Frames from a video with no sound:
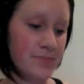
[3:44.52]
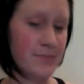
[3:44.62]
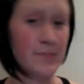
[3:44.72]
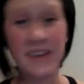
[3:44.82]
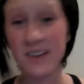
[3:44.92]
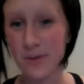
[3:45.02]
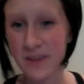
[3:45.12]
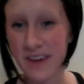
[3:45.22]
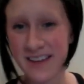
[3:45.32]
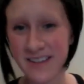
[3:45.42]
makeup
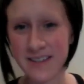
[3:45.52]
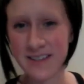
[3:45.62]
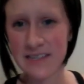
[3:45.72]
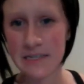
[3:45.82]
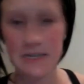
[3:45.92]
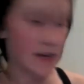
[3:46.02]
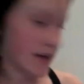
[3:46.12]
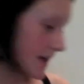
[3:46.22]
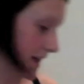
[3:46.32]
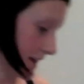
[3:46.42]
kit,
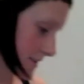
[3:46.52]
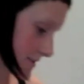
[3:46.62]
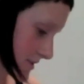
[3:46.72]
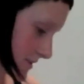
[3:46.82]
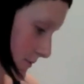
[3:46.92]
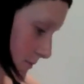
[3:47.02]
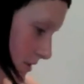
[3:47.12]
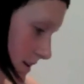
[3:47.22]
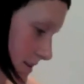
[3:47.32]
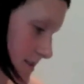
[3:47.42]
and the products